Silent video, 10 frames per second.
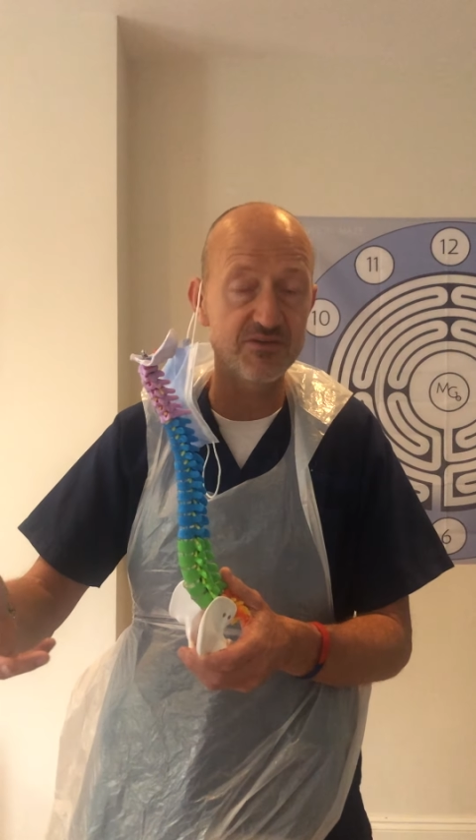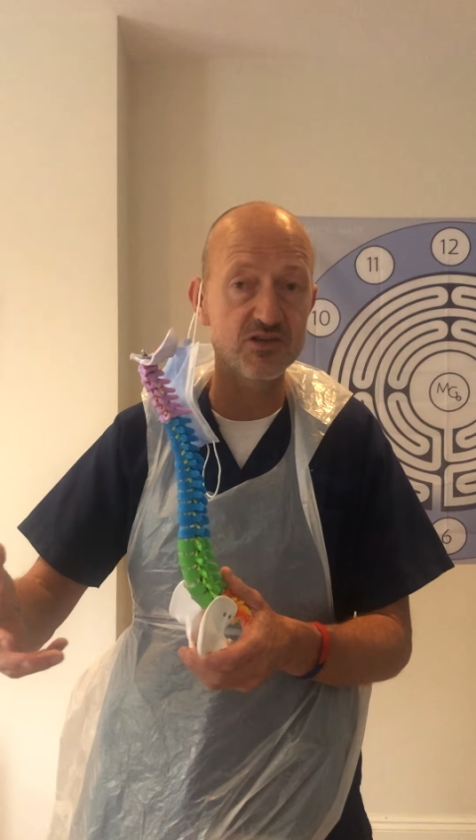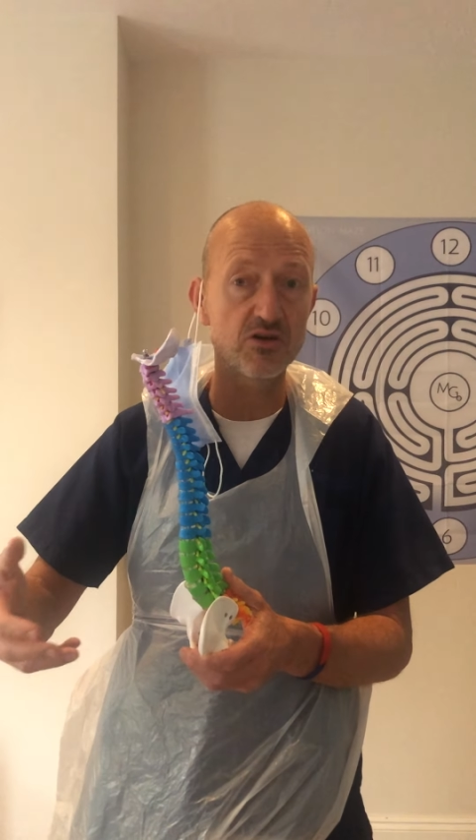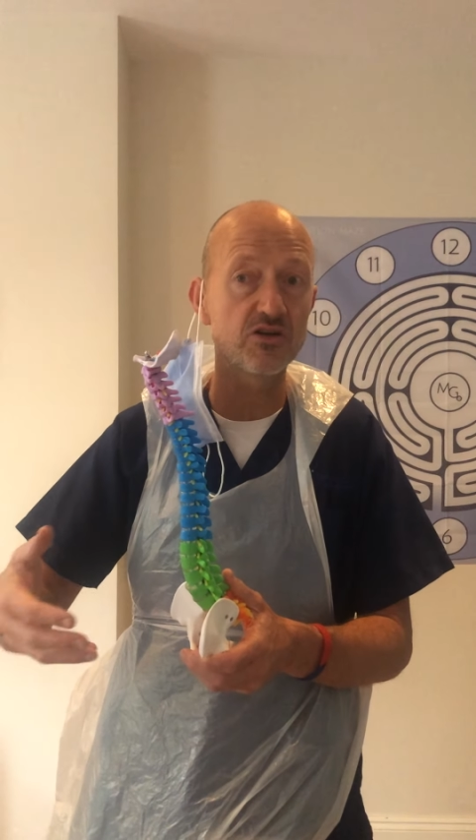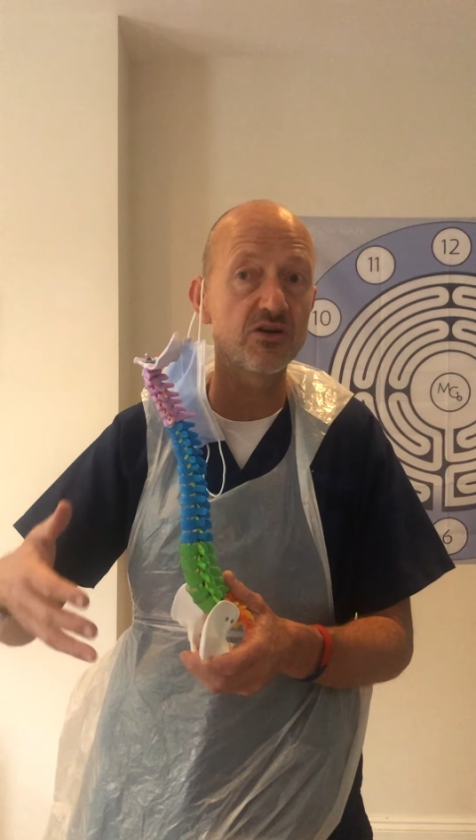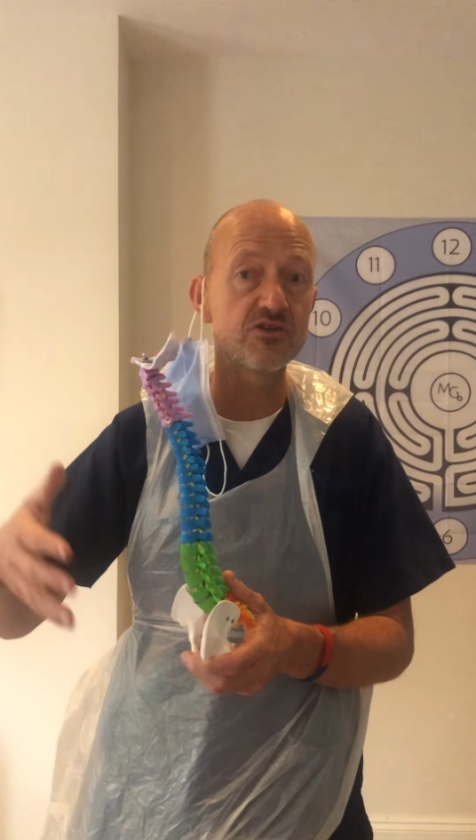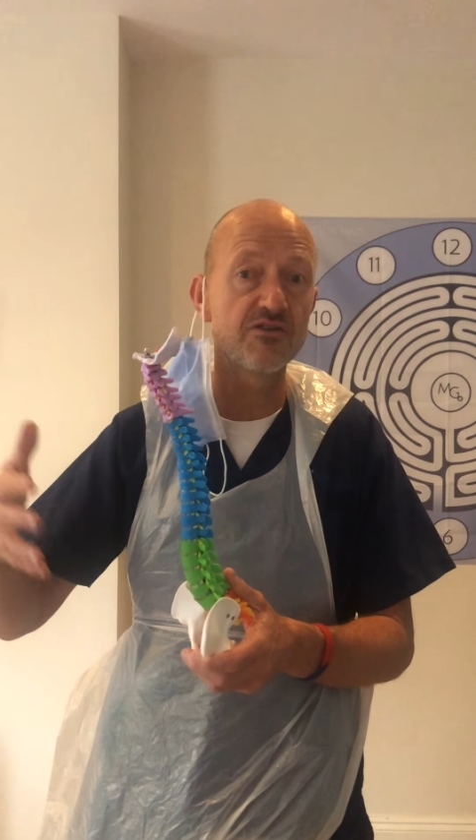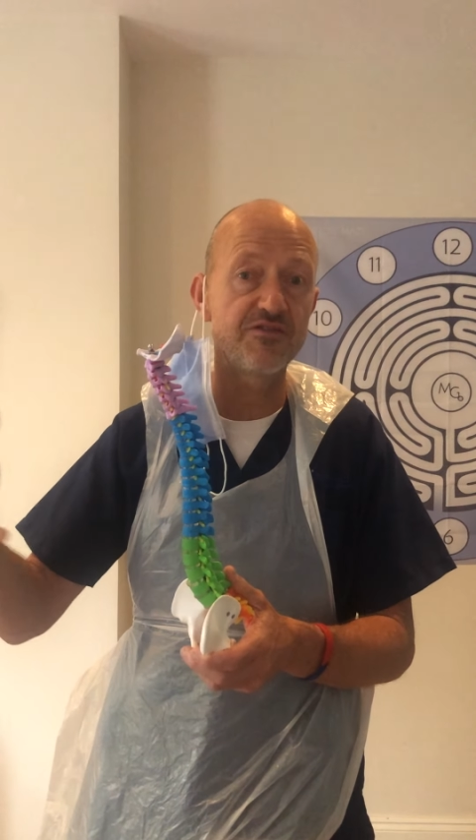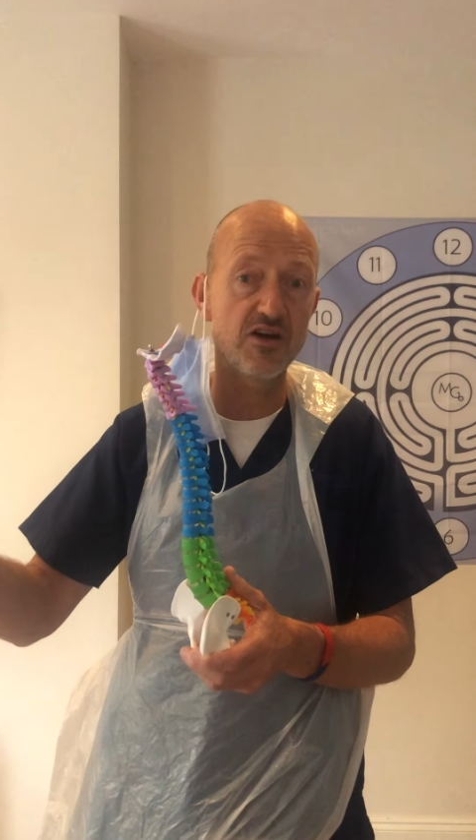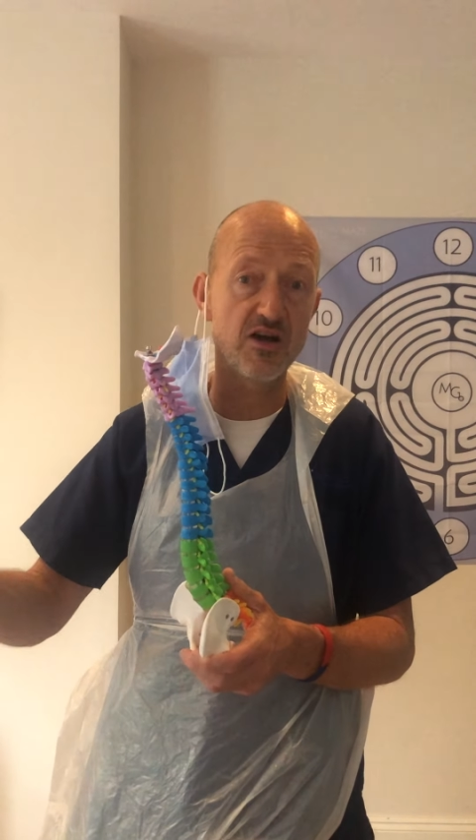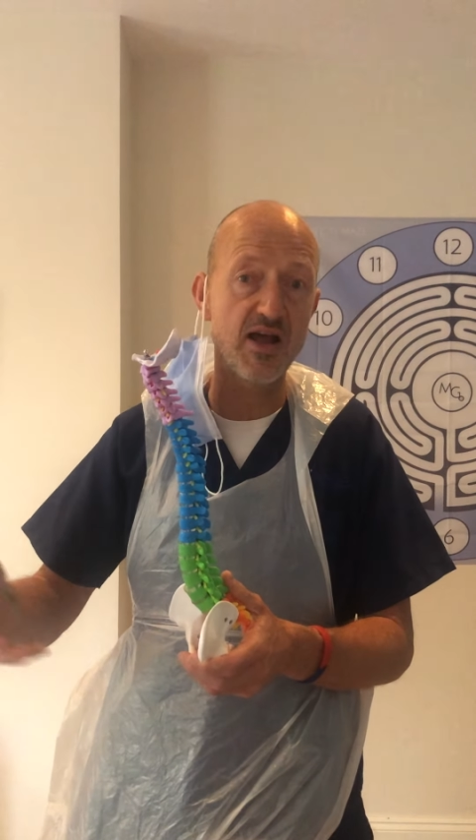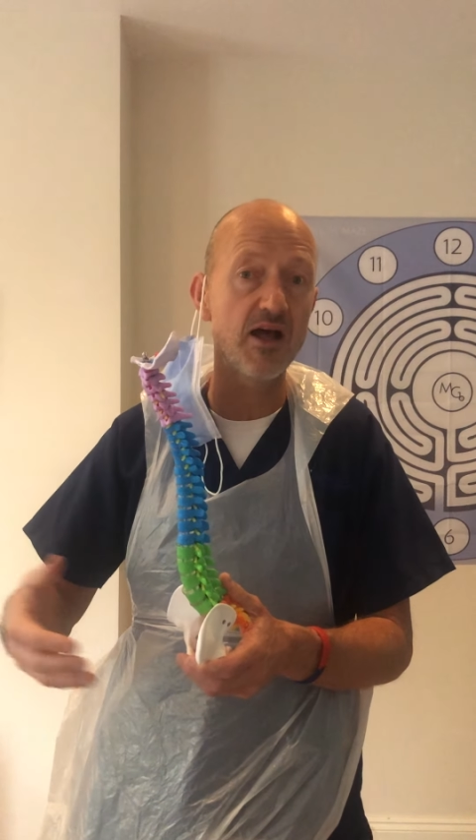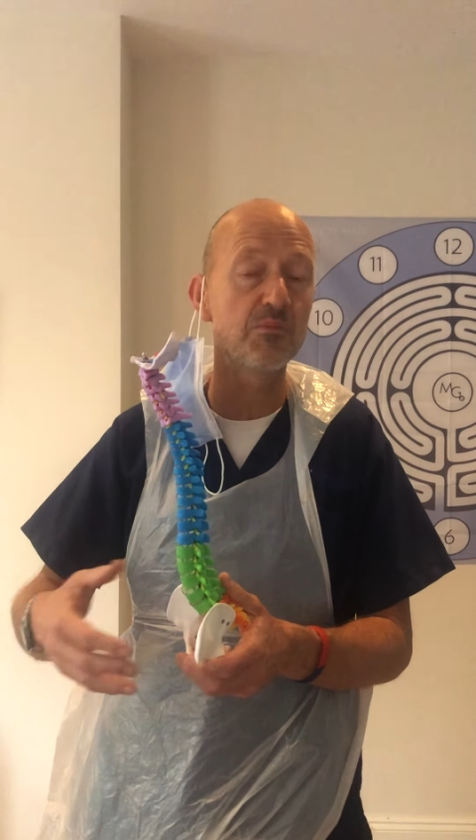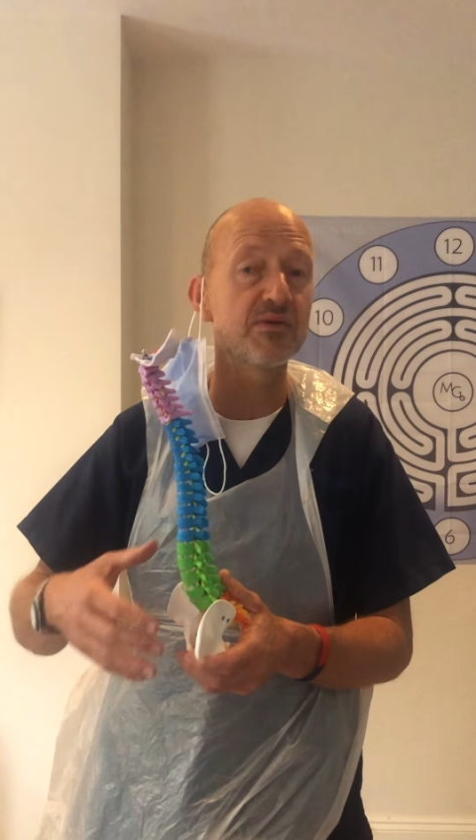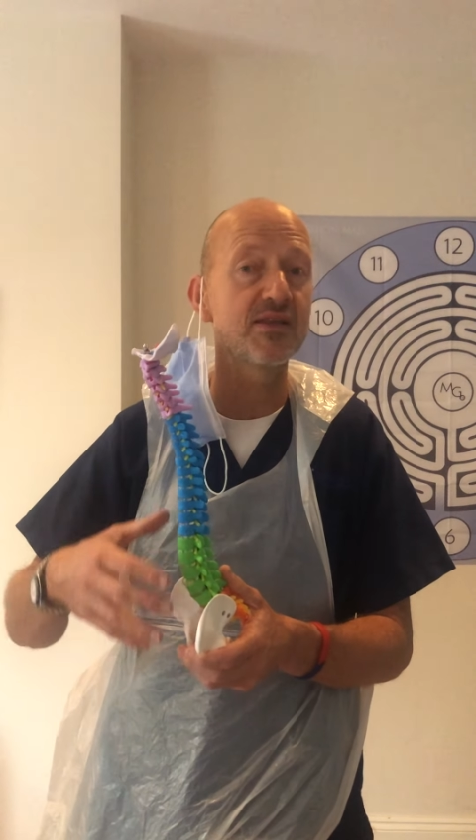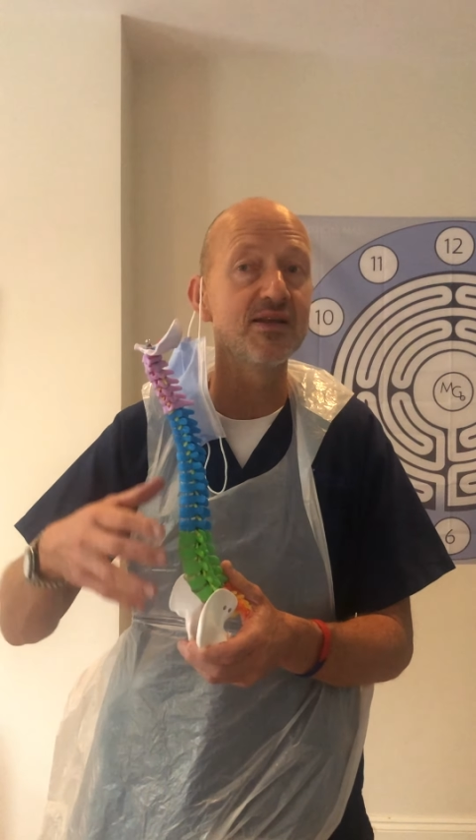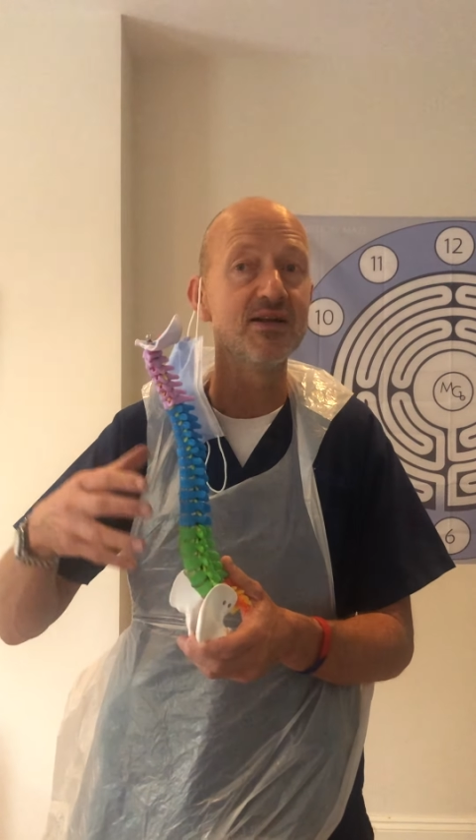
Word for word: if it's not gone too far, help with